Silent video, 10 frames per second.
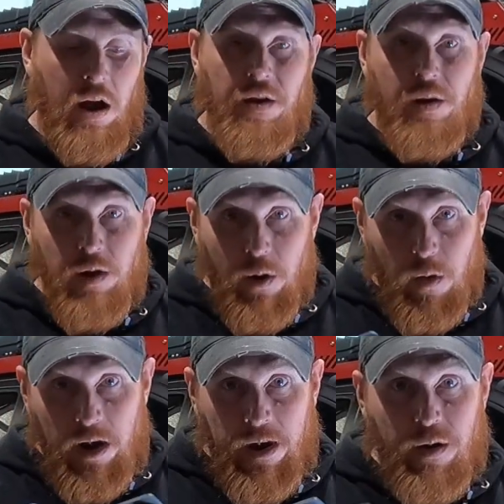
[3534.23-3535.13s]
and the
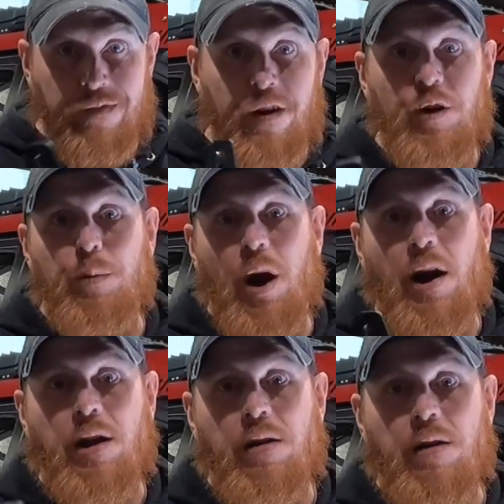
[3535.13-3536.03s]
lower inner fender
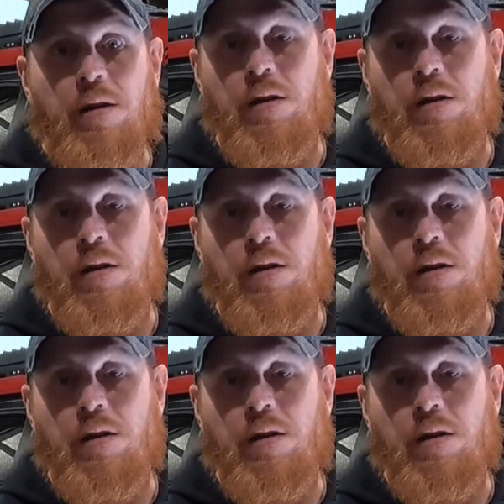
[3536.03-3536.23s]
bracket,